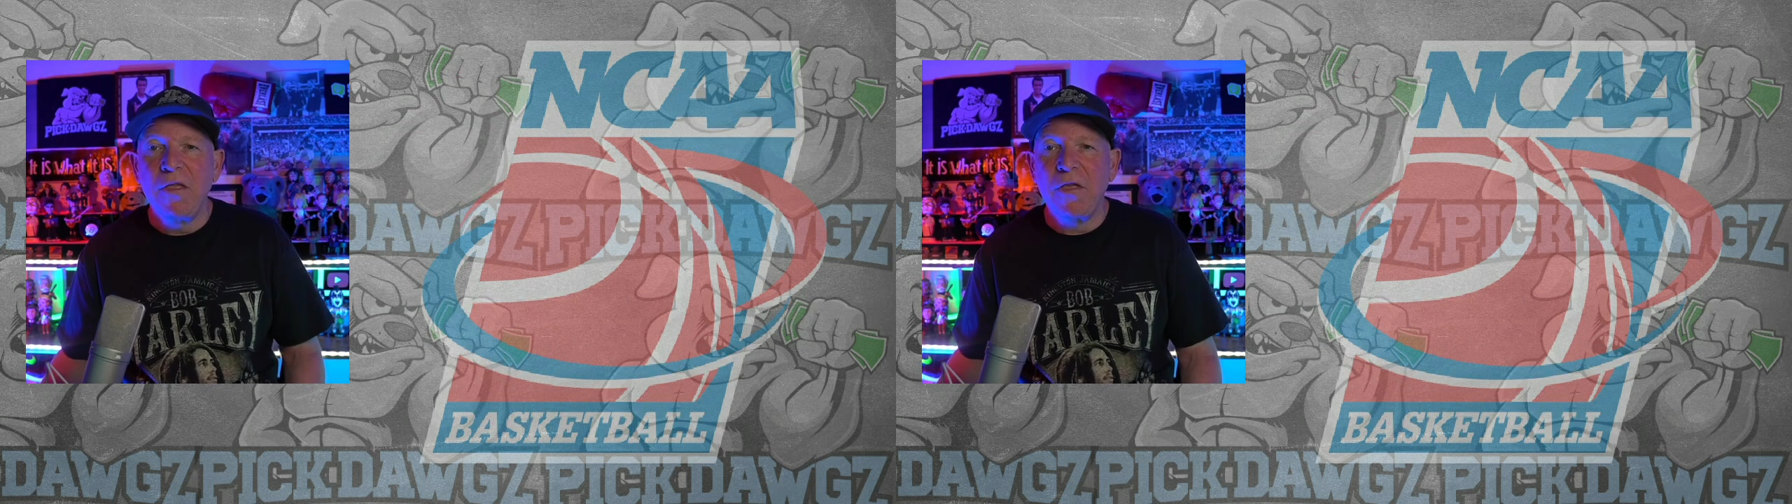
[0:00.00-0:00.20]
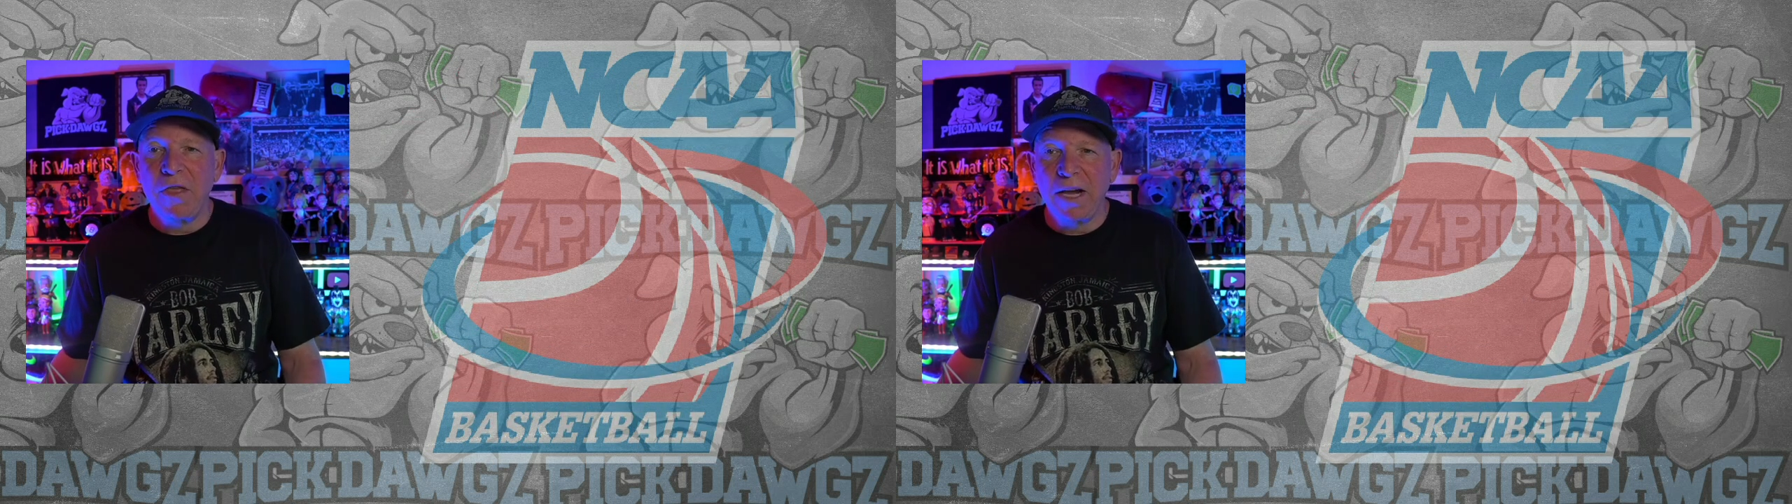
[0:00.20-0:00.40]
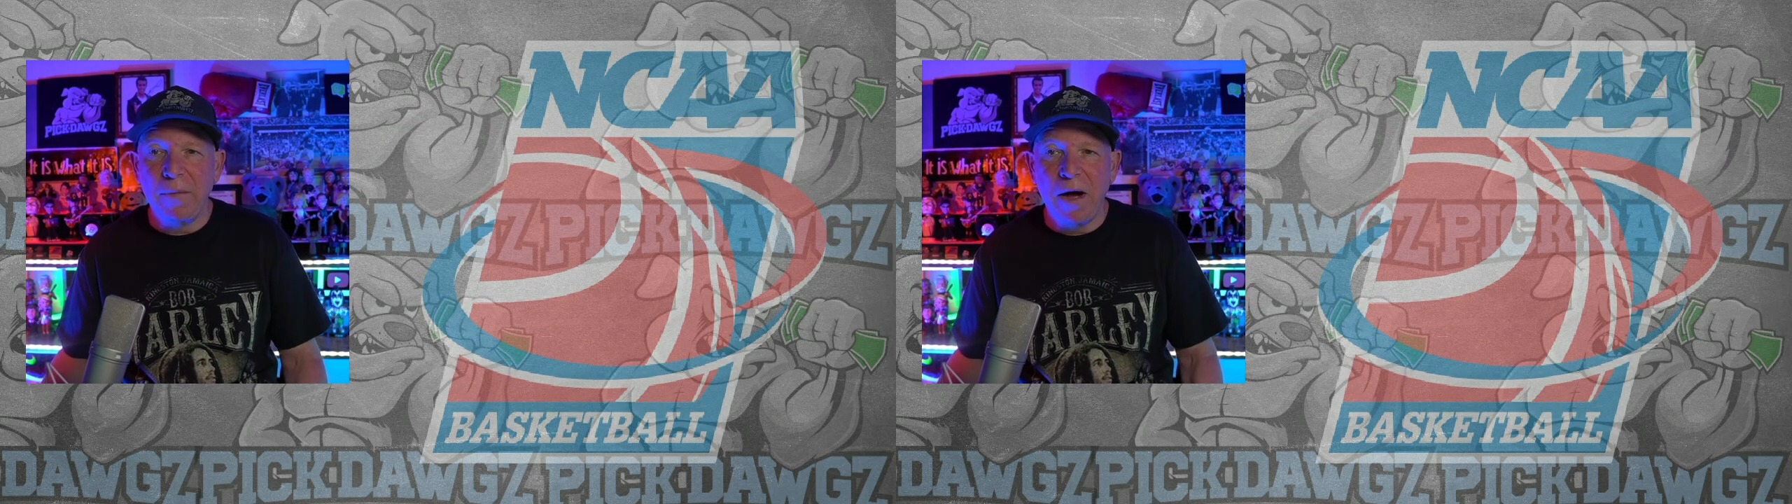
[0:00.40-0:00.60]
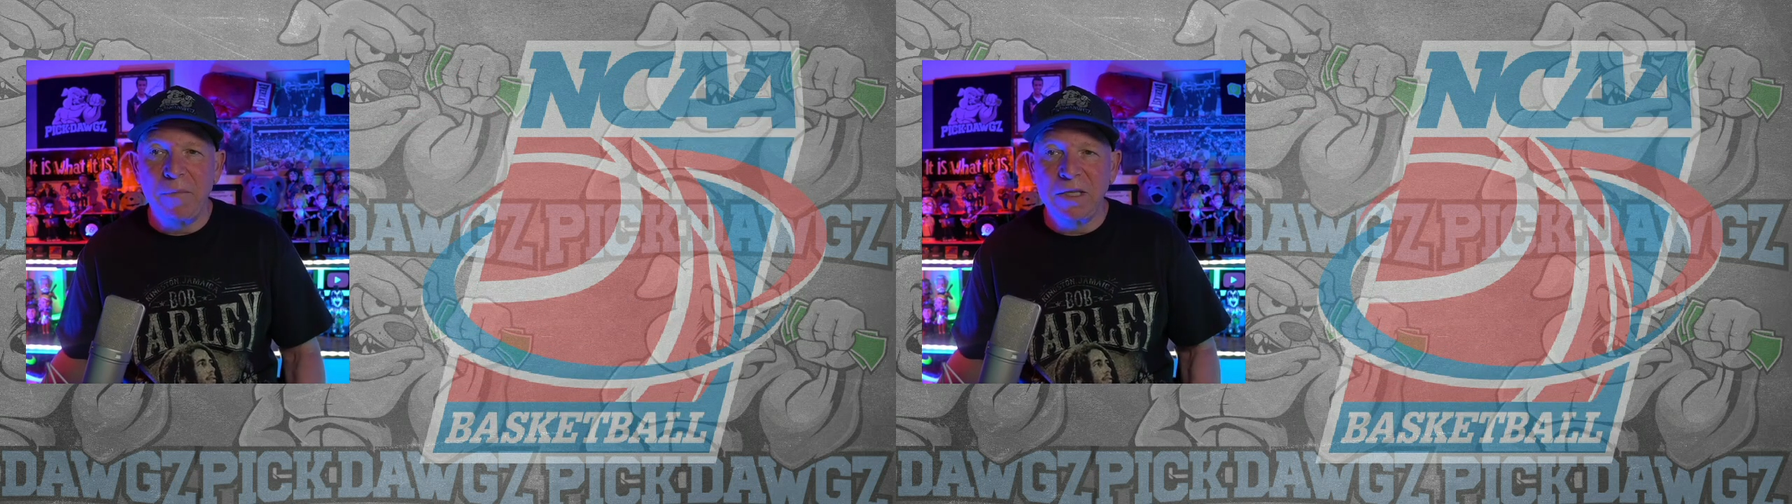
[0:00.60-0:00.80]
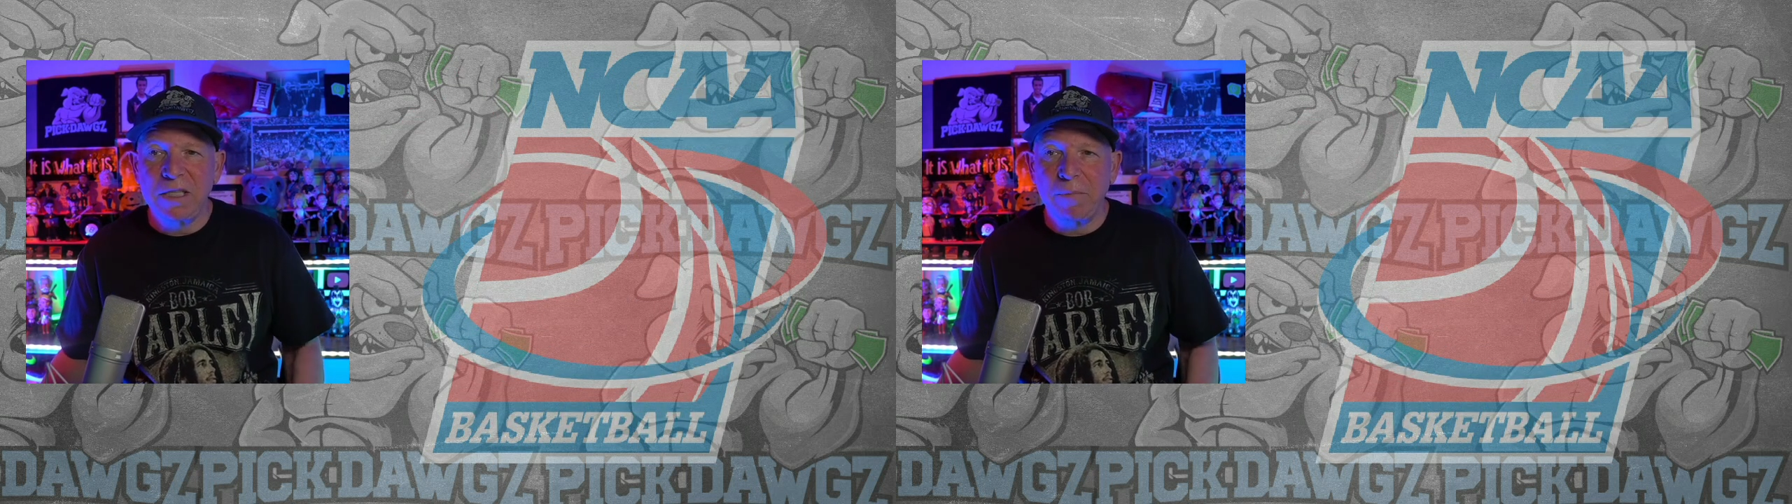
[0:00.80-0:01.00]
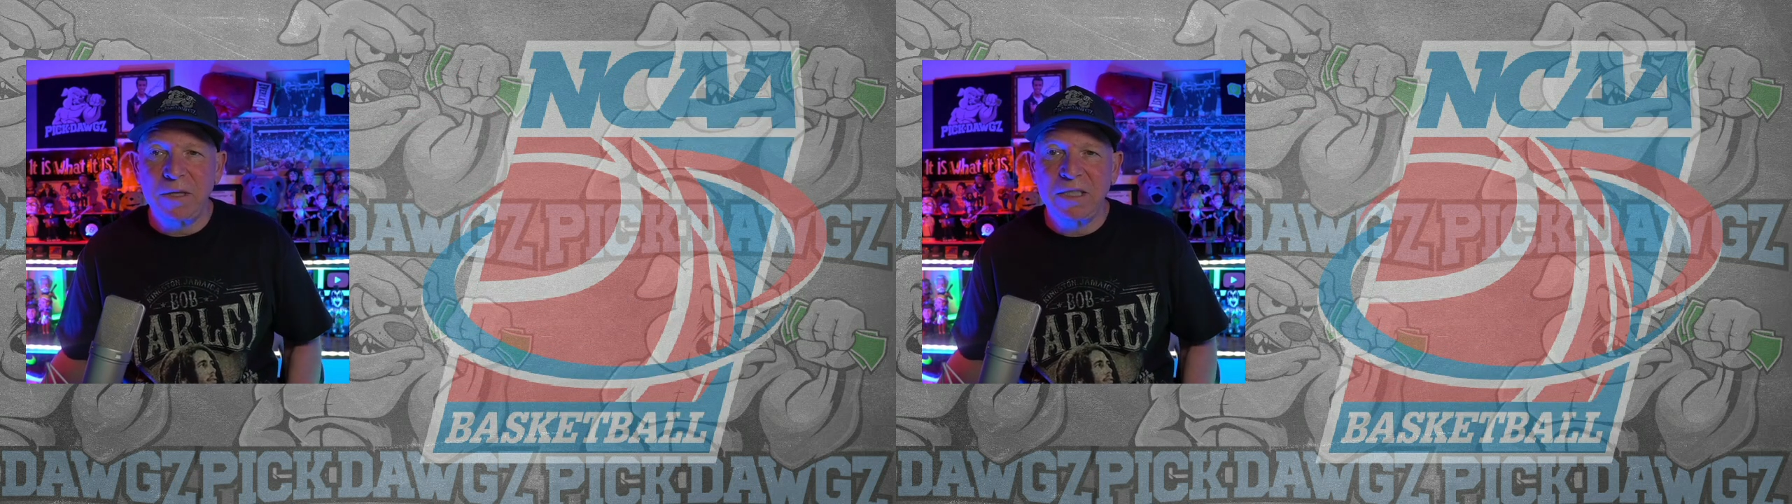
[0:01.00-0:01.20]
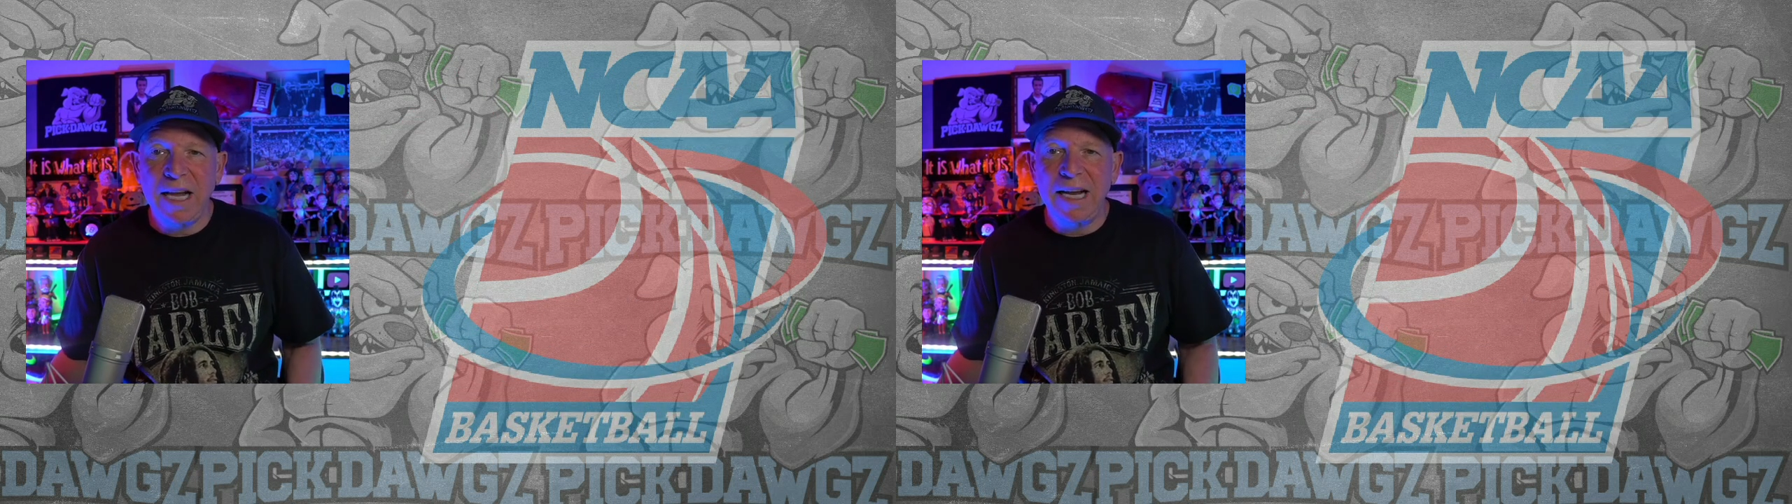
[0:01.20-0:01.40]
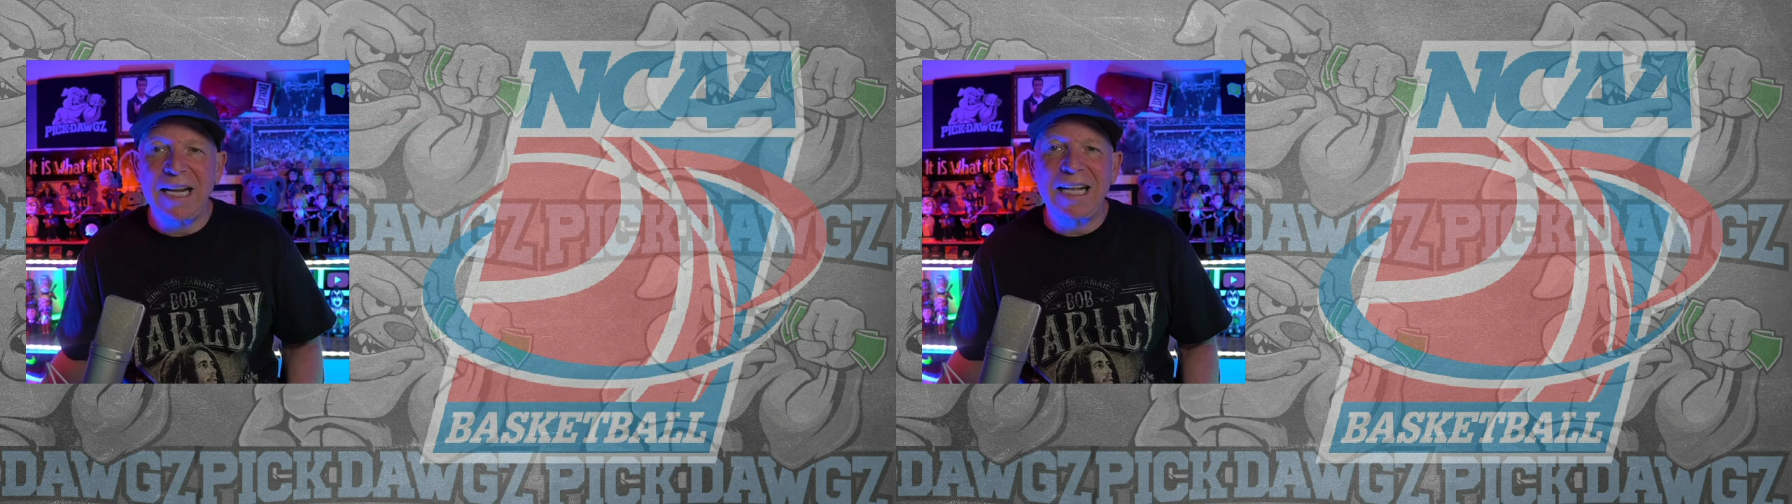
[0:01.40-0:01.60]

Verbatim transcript: The thing about Mississippi State,